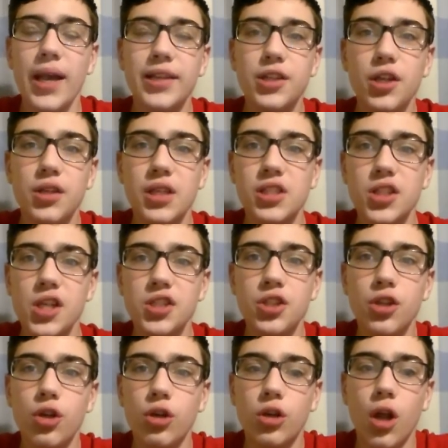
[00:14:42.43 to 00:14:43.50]
it, this
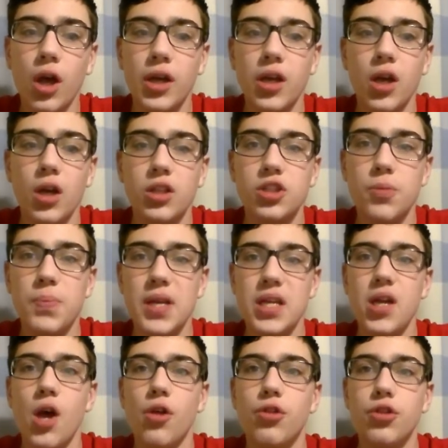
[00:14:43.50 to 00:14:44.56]
doesn't look like to
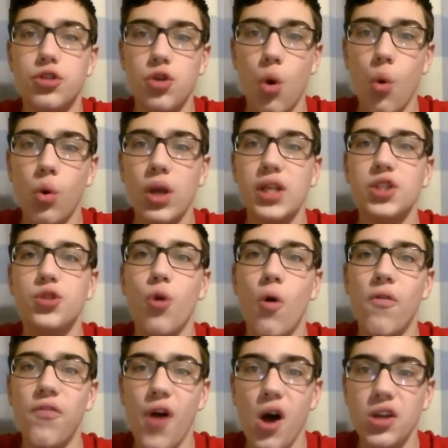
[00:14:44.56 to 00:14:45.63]
be the tallest
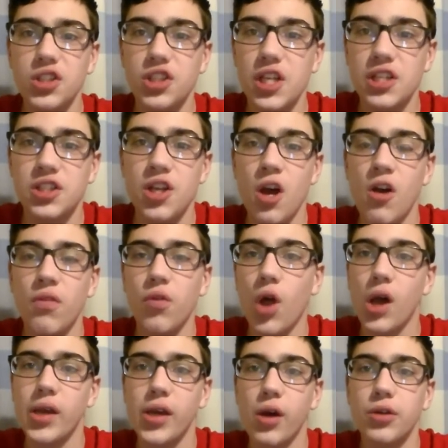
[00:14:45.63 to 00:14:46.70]
or fastest
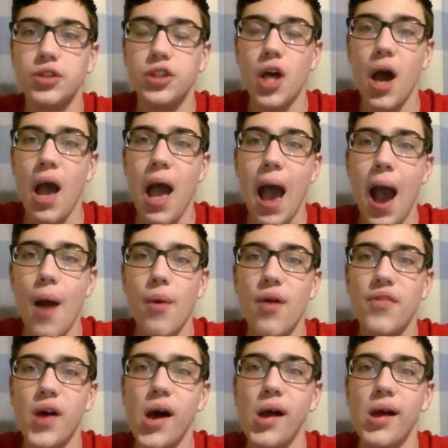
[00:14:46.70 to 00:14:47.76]
flying coaster,
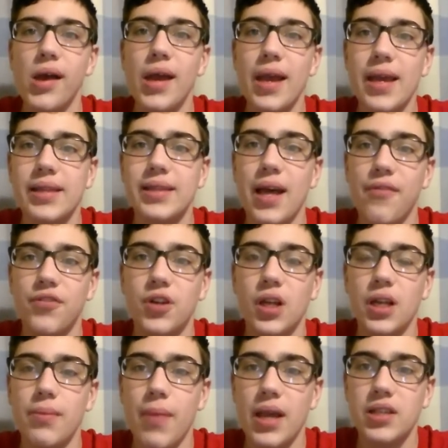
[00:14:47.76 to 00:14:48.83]
however, it
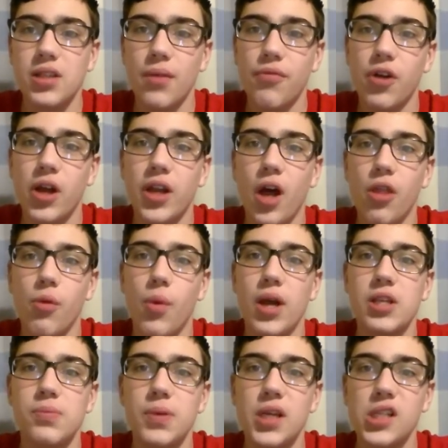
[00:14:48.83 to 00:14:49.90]
definitely makes up for it in other
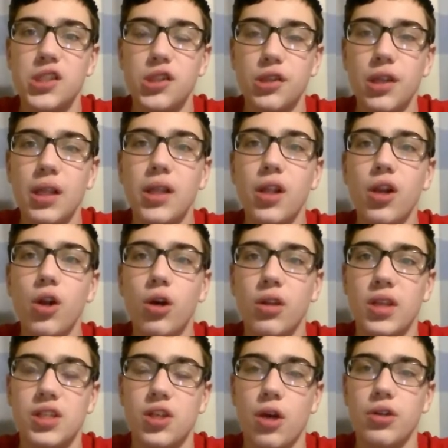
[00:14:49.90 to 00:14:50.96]
ways because the look
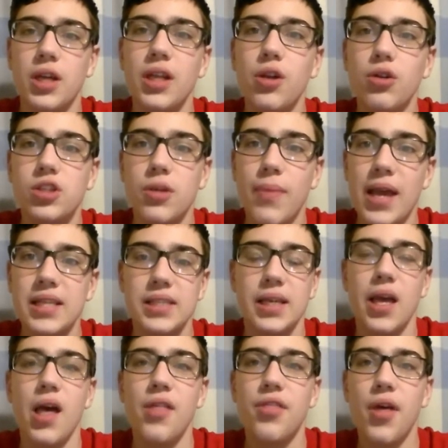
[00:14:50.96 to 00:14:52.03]
of this coaster, it looks
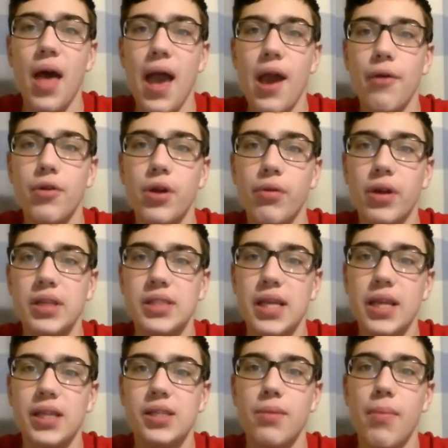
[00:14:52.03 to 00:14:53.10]
amazing. The area it's
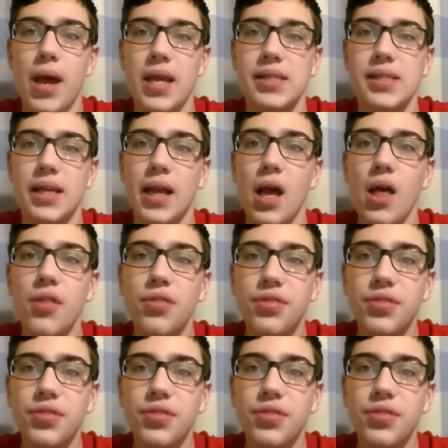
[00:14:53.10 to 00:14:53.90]
in is amazing.